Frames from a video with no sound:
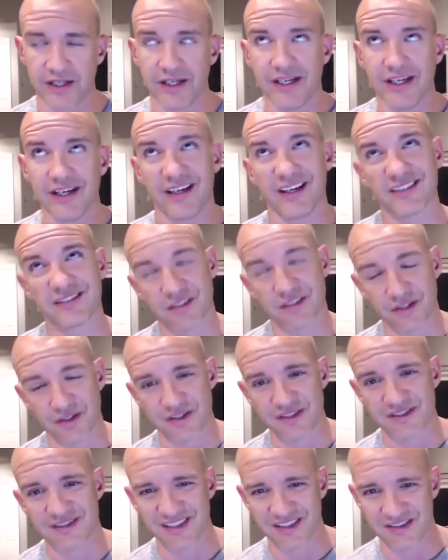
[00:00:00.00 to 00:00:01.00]
I also know the
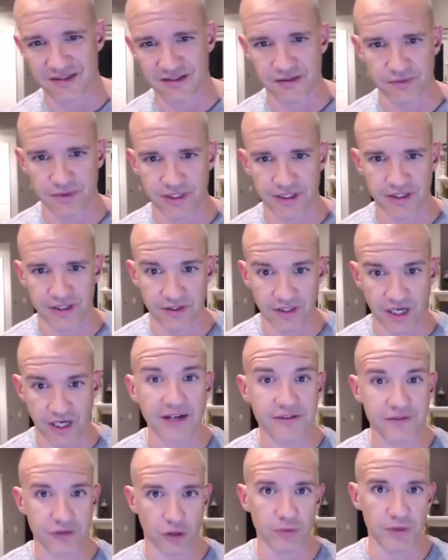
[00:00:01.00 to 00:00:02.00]
seasons of when they're.
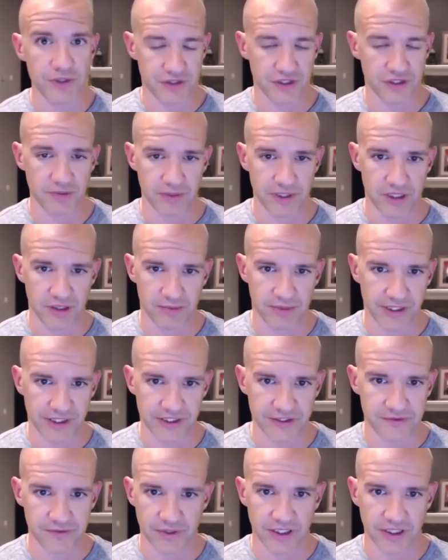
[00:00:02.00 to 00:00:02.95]
October is going to be our biggest one.